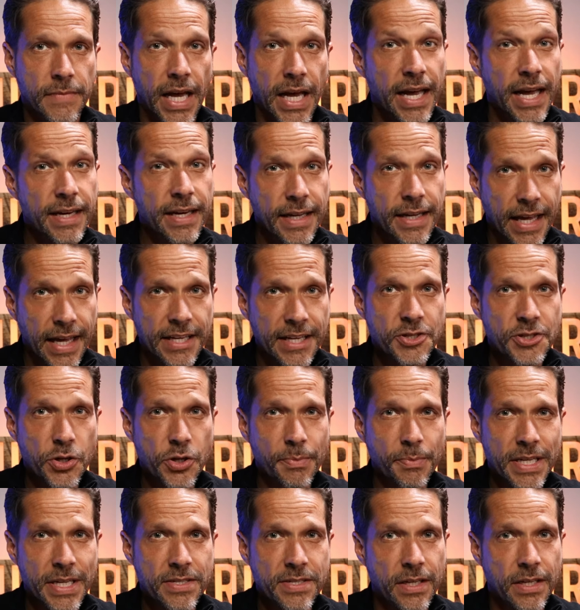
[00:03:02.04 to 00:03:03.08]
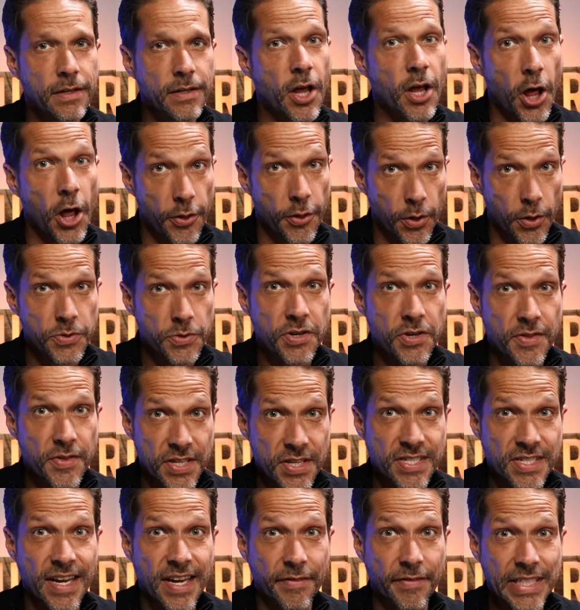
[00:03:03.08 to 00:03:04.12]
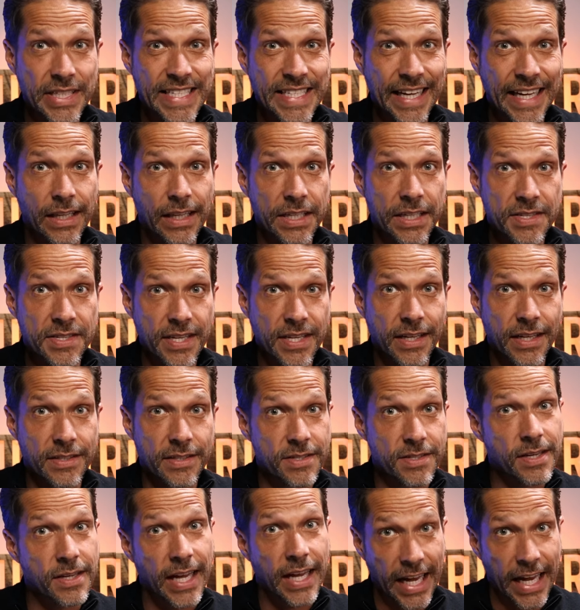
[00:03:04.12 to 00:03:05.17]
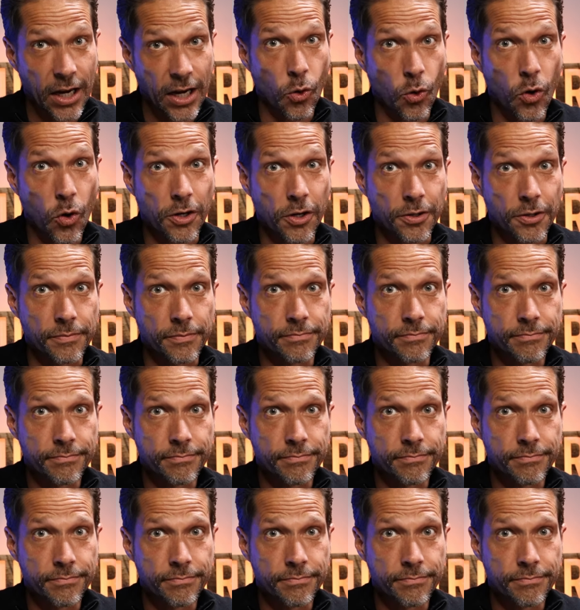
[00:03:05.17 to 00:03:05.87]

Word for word: And in case you missed it, those are the seven deadly sins in order.